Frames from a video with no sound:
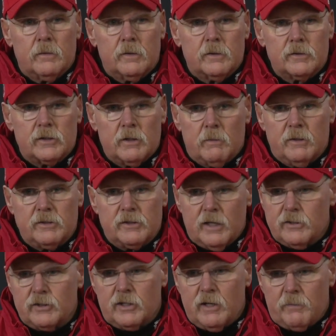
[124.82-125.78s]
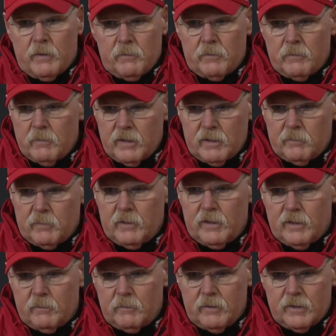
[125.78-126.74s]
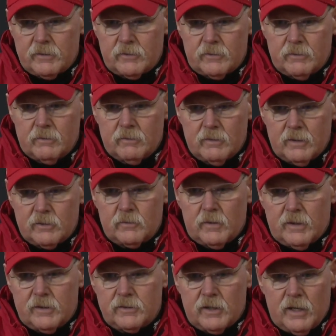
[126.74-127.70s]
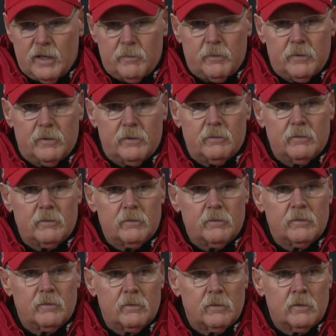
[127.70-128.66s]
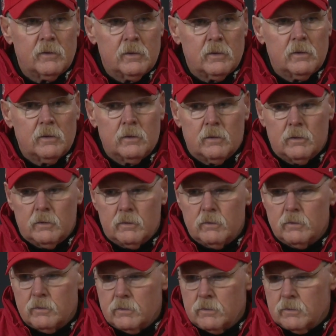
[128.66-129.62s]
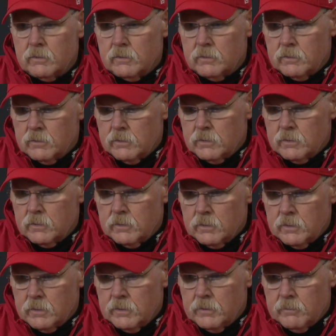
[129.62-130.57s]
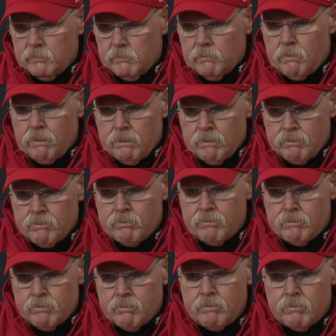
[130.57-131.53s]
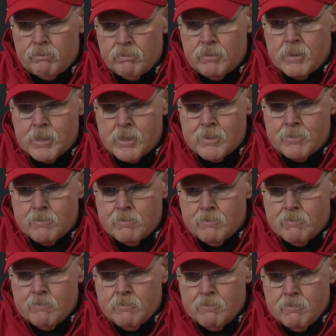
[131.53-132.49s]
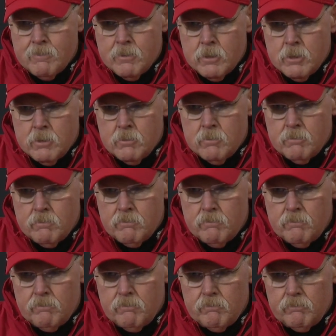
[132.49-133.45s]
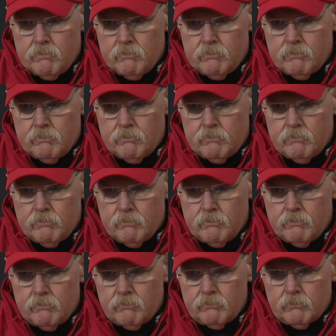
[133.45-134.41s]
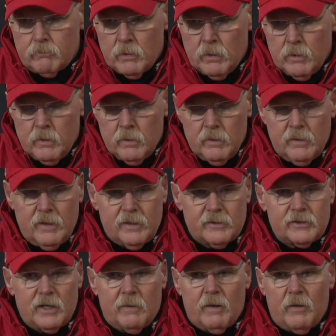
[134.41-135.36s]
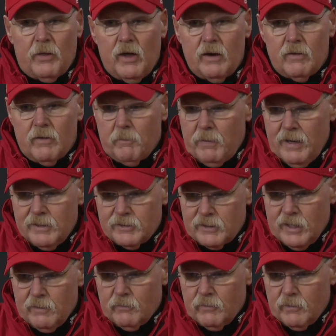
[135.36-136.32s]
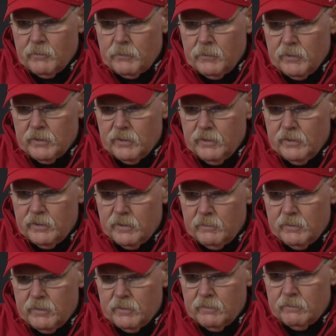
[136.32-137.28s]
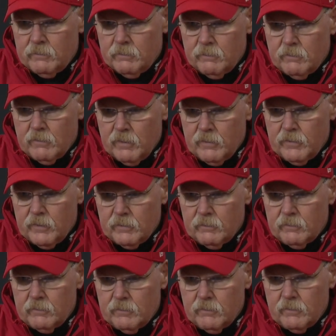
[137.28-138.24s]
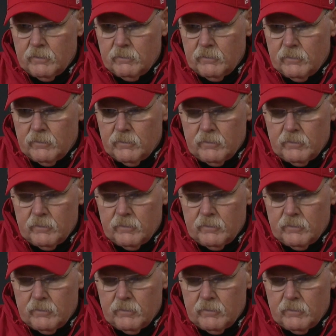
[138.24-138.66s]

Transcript: somebody's got to step up and make a play. I mean, that's what has to happen. And you obviously did tell yourself a great defensive front. What do you think of your offensive line tonight? Yeah, Sam, I thought in the past game we were pretty good. I mean, I mean,